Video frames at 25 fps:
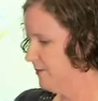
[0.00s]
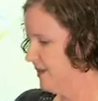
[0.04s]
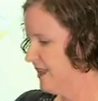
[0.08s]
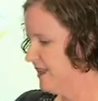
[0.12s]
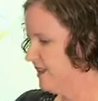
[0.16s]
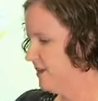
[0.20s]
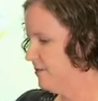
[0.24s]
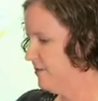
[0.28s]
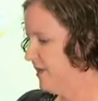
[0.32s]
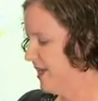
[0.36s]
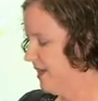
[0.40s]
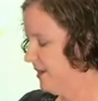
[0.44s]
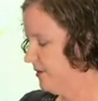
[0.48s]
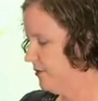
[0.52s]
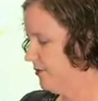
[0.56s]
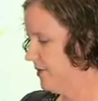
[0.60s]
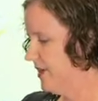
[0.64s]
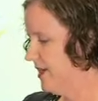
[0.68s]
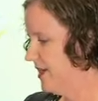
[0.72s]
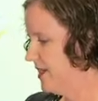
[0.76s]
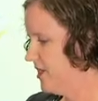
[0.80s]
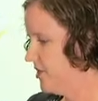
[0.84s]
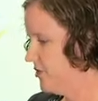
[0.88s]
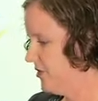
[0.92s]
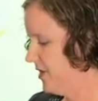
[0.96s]
With the medical
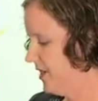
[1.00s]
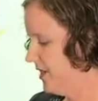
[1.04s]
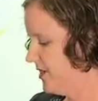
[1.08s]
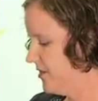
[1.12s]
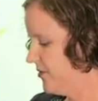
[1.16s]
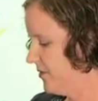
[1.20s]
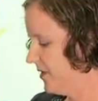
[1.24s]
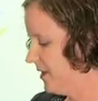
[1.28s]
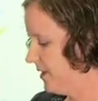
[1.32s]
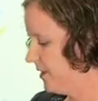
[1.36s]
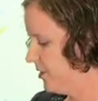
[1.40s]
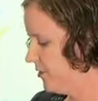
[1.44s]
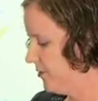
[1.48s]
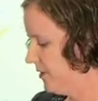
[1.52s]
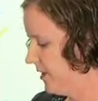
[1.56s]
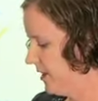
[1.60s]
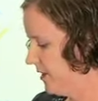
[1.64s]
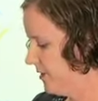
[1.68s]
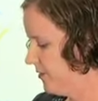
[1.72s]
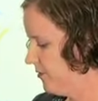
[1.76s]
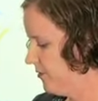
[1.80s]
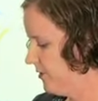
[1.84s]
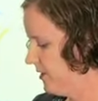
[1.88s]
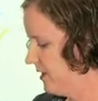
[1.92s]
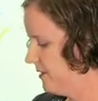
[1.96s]
history, it's really
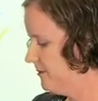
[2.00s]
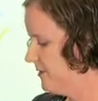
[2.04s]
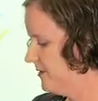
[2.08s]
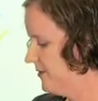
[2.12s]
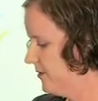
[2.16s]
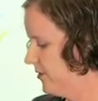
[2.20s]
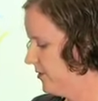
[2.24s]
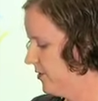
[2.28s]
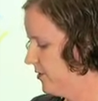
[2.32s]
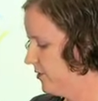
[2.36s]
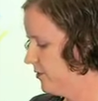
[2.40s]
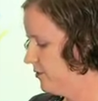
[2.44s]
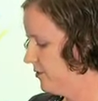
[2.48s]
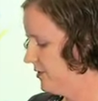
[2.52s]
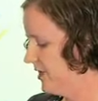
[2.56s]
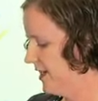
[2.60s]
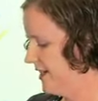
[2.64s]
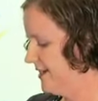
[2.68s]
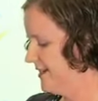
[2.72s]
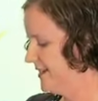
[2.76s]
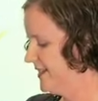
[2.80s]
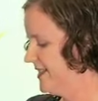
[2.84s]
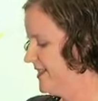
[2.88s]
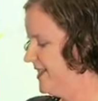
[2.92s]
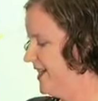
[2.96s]
critical that we've got a good
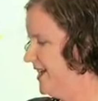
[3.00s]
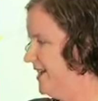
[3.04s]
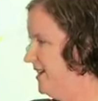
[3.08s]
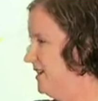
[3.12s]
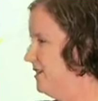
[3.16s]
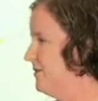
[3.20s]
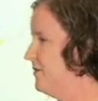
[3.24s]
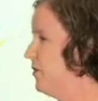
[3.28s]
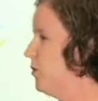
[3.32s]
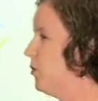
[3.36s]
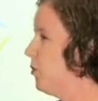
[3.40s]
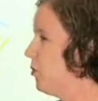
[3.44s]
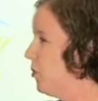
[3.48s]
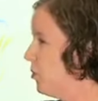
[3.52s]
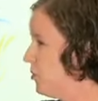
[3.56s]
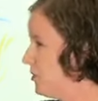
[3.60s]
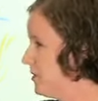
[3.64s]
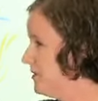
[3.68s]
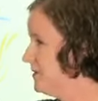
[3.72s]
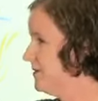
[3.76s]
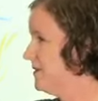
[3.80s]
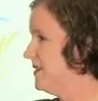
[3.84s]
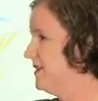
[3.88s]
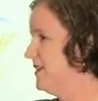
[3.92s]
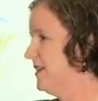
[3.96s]
understanding of
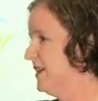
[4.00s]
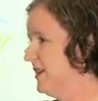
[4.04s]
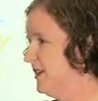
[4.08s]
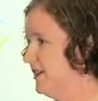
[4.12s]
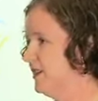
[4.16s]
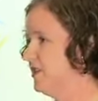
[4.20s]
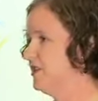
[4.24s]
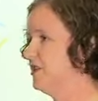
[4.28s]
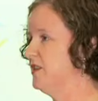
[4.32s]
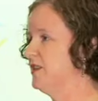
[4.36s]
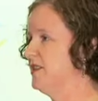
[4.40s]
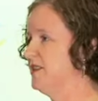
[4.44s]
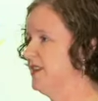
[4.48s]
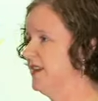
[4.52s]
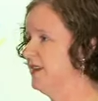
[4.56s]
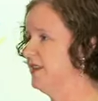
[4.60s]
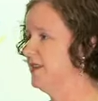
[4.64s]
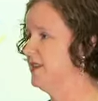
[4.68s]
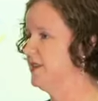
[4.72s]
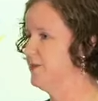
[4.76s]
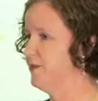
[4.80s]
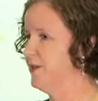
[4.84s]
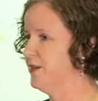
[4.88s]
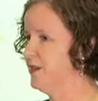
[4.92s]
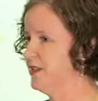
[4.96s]
all of the conditions that
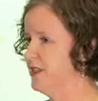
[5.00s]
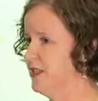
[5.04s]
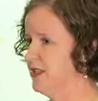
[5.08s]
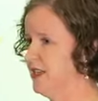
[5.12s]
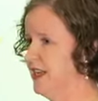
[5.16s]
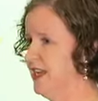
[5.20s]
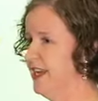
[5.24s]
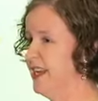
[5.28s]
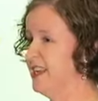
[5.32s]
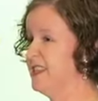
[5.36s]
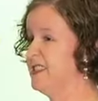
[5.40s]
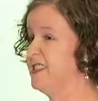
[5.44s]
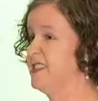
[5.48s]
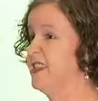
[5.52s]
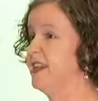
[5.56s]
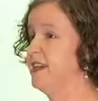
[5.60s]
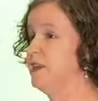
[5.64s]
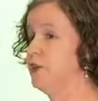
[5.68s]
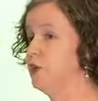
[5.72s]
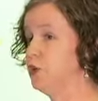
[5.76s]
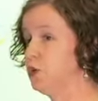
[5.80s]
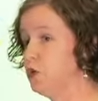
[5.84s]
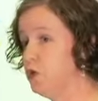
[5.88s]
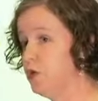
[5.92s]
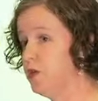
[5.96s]
this person has
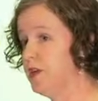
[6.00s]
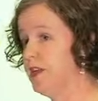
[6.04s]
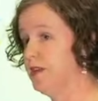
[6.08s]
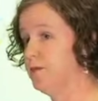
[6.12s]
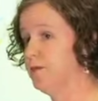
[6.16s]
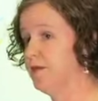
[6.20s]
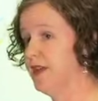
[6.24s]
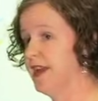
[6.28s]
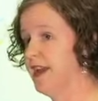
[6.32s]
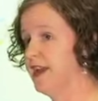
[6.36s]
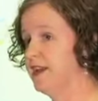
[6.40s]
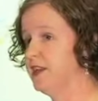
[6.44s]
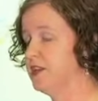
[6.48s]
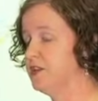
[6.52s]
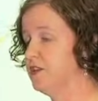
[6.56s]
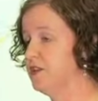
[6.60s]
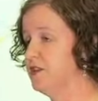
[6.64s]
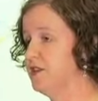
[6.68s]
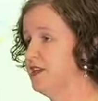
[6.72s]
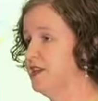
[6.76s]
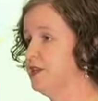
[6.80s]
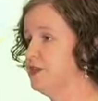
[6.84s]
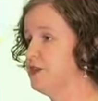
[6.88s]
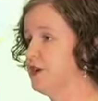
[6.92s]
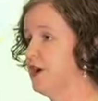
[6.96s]
that could impact
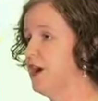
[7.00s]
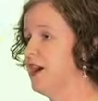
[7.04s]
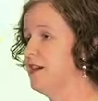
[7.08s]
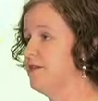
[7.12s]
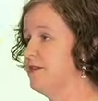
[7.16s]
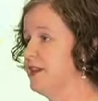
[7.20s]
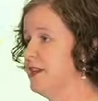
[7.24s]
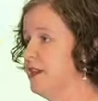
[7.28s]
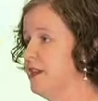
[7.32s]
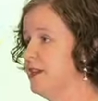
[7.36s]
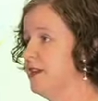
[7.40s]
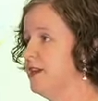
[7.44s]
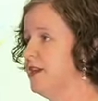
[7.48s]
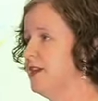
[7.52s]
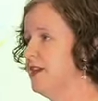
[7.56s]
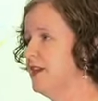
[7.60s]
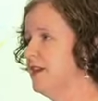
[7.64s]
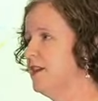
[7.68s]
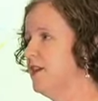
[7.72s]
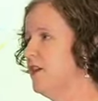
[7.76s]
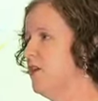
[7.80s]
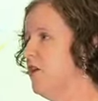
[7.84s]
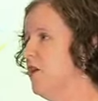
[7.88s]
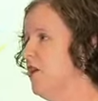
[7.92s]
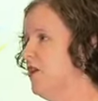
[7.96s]
on their driving.
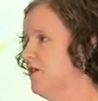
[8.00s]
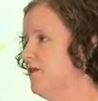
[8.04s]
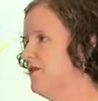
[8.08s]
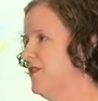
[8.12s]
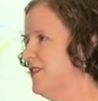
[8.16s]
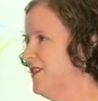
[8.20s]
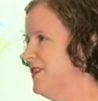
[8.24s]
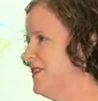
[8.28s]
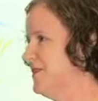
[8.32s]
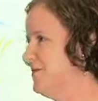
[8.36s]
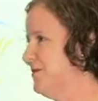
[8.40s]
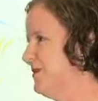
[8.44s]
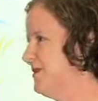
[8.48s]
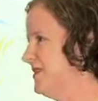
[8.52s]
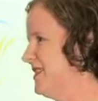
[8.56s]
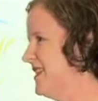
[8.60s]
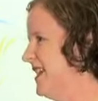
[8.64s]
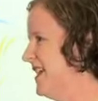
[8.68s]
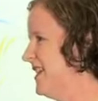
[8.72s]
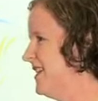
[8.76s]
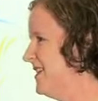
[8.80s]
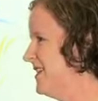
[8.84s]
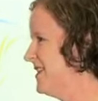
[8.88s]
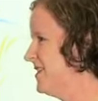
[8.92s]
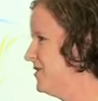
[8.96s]
Often, as we've
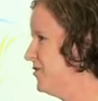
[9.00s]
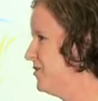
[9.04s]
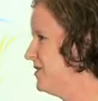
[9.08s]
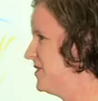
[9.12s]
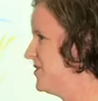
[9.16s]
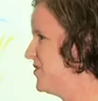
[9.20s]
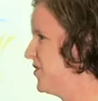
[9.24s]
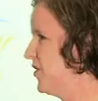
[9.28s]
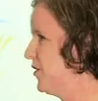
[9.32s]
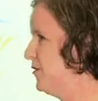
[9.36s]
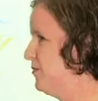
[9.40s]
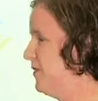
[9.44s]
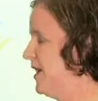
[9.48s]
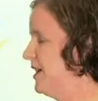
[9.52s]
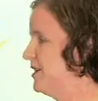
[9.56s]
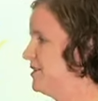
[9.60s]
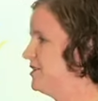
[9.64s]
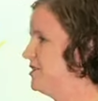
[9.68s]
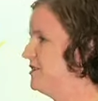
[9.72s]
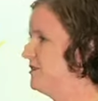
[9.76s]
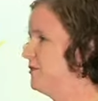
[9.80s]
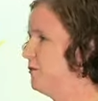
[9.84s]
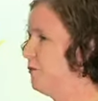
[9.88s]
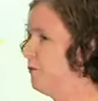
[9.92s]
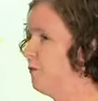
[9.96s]
said, it's not so
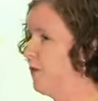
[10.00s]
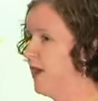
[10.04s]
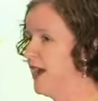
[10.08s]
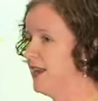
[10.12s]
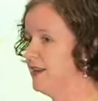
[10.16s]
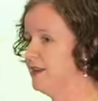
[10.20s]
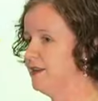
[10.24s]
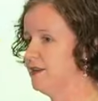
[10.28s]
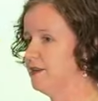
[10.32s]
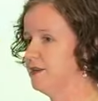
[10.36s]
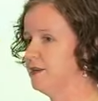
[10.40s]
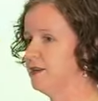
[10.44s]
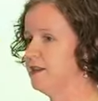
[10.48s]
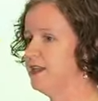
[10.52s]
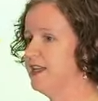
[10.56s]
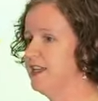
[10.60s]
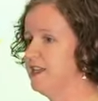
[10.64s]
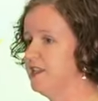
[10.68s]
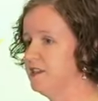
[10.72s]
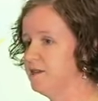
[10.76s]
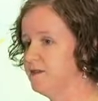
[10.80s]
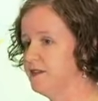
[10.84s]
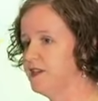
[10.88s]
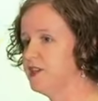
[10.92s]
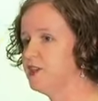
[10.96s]
much the one
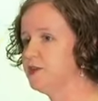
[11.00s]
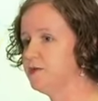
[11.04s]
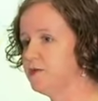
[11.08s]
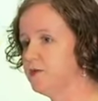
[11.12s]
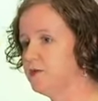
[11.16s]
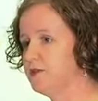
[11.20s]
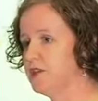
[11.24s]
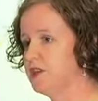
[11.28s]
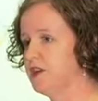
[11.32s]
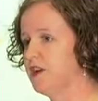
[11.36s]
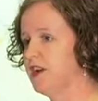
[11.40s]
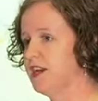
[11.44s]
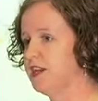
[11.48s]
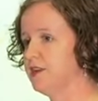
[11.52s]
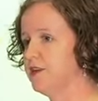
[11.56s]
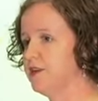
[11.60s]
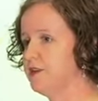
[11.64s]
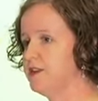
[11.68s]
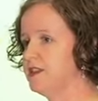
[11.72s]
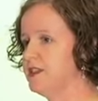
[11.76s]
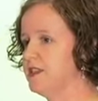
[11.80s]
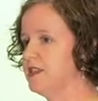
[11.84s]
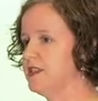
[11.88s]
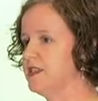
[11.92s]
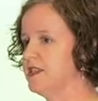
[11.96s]
individual
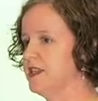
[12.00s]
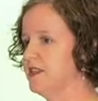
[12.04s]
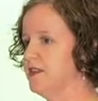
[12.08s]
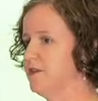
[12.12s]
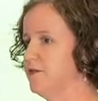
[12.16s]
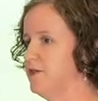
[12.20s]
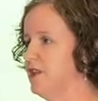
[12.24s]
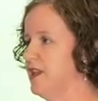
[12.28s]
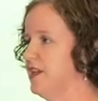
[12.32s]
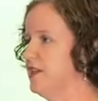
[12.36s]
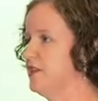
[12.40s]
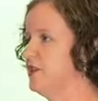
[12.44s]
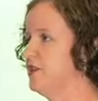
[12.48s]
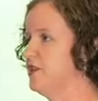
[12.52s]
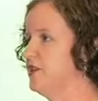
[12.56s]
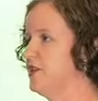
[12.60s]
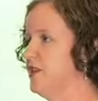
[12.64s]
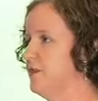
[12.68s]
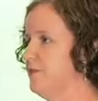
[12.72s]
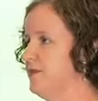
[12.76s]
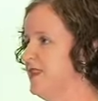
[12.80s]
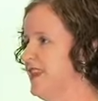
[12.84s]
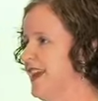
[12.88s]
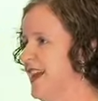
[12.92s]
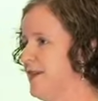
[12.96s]
diagnosis and the
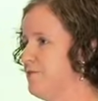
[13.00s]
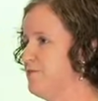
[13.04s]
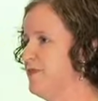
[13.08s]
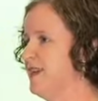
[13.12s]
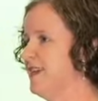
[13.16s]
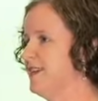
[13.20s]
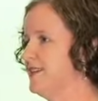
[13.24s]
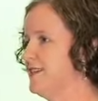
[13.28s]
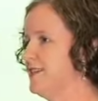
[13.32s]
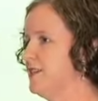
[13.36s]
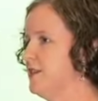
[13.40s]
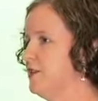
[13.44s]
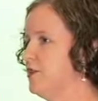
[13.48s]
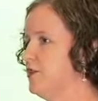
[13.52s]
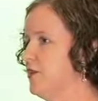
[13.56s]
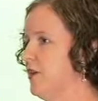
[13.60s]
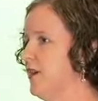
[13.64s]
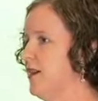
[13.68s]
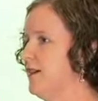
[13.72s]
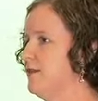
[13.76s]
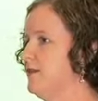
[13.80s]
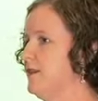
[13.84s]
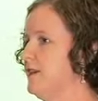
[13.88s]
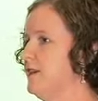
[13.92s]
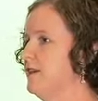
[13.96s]
relationship that bears to
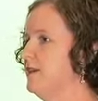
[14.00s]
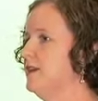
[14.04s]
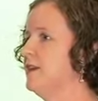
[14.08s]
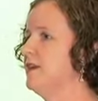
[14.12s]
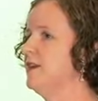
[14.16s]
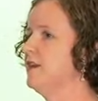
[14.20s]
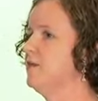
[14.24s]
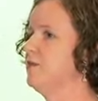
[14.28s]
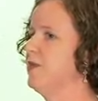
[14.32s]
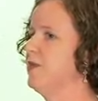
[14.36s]
driving,